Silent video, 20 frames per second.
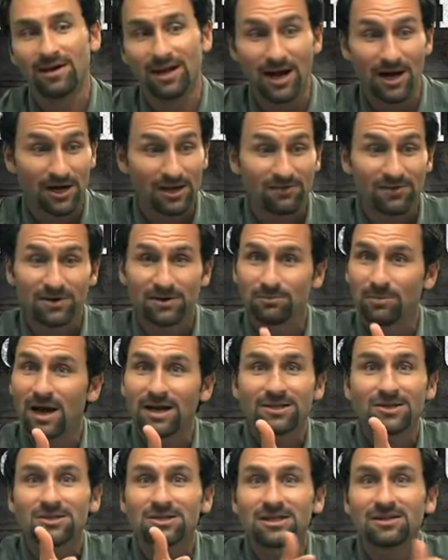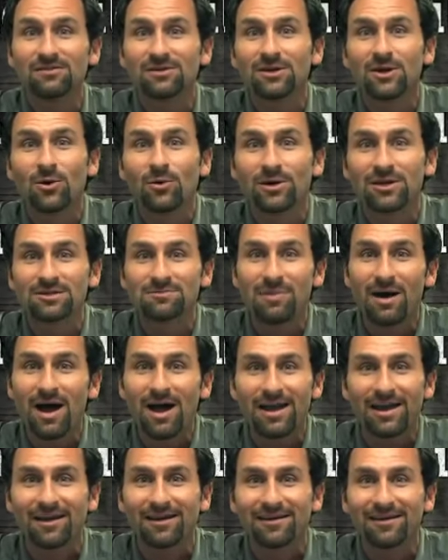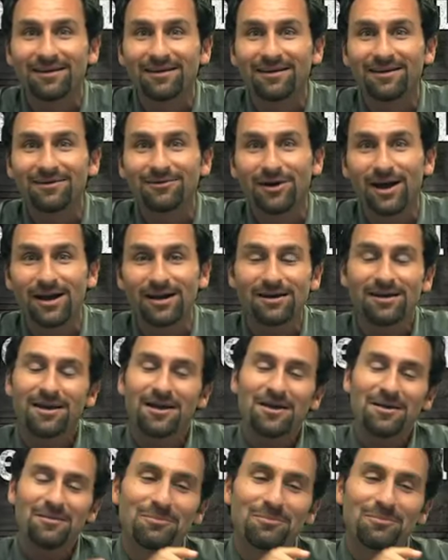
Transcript: And Mike doesn't even know what he's buying, right?